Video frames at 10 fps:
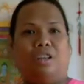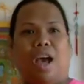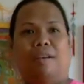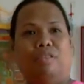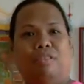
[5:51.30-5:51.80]

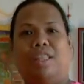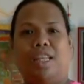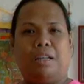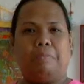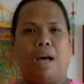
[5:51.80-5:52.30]
You have to
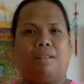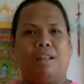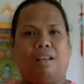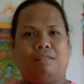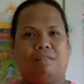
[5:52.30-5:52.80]
think
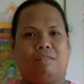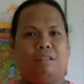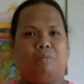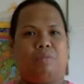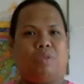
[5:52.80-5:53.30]
about next
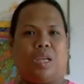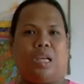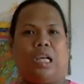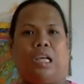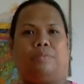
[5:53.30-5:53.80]
term
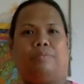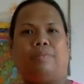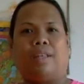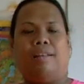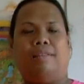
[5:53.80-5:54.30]
singing,
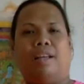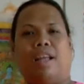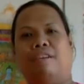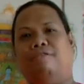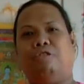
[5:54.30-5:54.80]
and
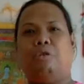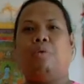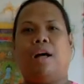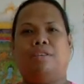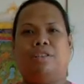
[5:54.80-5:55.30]
then after
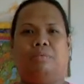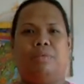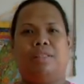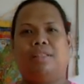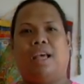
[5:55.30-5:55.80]
a while she
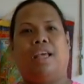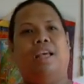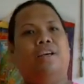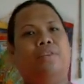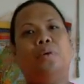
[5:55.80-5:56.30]
will
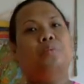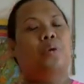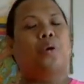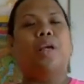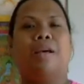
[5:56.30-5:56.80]
say,
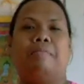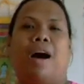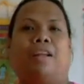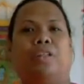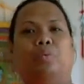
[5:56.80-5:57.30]
don't worry
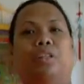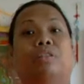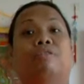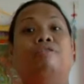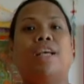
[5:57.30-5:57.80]
about it,
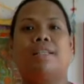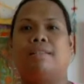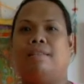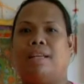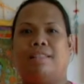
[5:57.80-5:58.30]
we'll fix
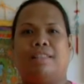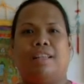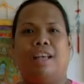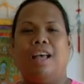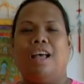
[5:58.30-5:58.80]
this.
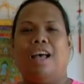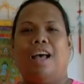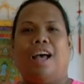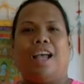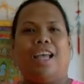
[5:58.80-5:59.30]

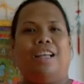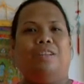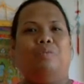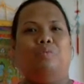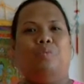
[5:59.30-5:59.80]

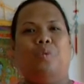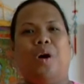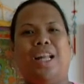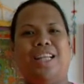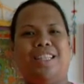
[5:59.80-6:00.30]
And
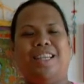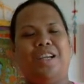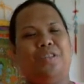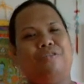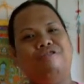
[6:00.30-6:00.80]
what is
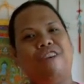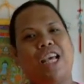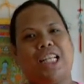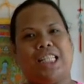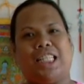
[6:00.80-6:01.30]
there to
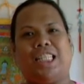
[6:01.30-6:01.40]
fix?